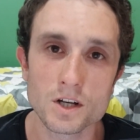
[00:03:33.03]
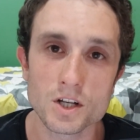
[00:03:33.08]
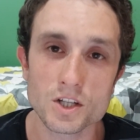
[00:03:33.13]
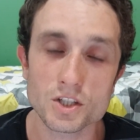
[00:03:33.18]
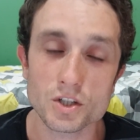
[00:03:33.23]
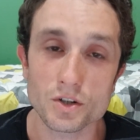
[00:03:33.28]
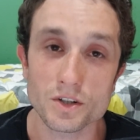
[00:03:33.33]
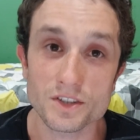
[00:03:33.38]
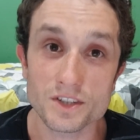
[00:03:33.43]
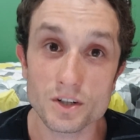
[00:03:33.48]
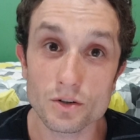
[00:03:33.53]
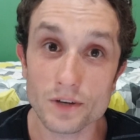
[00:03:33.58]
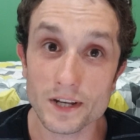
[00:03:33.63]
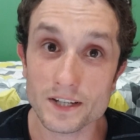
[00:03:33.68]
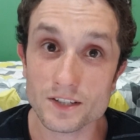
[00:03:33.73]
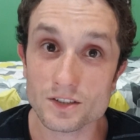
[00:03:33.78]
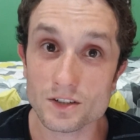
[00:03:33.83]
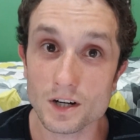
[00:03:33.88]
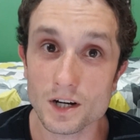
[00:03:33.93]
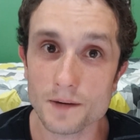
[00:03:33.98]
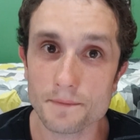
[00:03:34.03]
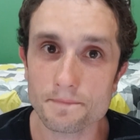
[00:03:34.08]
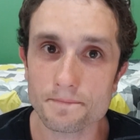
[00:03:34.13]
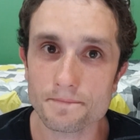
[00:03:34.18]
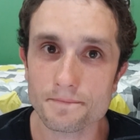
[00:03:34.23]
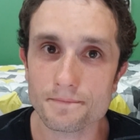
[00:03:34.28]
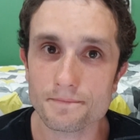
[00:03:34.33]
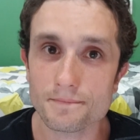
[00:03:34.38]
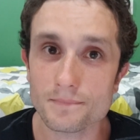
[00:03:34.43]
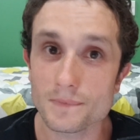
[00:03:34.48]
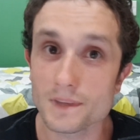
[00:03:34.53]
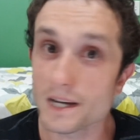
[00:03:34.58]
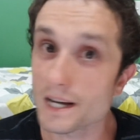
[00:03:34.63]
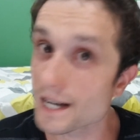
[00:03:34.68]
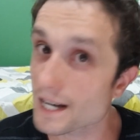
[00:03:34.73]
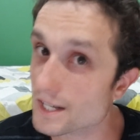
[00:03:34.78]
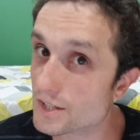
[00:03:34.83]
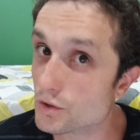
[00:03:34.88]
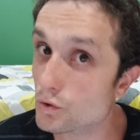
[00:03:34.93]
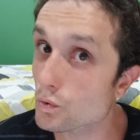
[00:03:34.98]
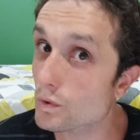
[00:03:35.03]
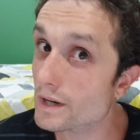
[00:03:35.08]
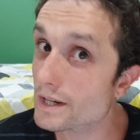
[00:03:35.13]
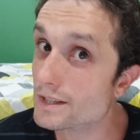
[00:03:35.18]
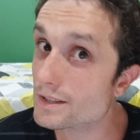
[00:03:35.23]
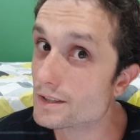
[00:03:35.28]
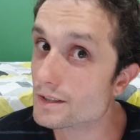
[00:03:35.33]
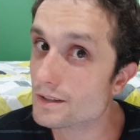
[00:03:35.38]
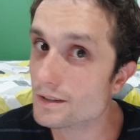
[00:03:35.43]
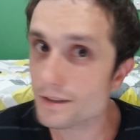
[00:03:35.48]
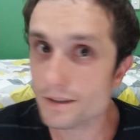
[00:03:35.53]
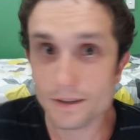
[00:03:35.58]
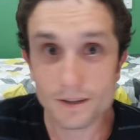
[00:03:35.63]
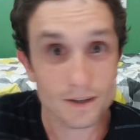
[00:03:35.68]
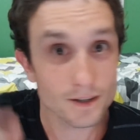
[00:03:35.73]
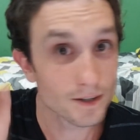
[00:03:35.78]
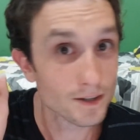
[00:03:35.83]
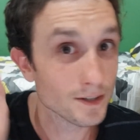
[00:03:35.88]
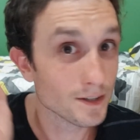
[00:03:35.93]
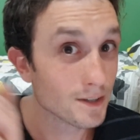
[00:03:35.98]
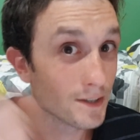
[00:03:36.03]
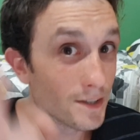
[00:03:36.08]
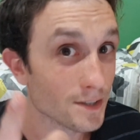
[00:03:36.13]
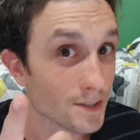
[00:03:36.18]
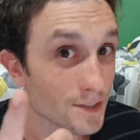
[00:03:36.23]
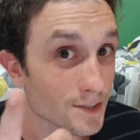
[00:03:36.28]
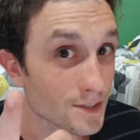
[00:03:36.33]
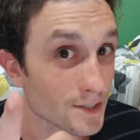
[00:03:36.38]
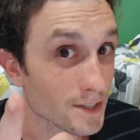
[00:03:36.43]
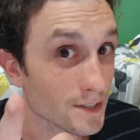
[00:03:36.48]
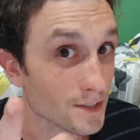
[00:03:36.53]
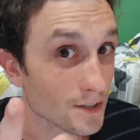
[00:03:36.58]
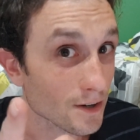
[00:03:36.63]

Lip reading: So until next time, as always, sit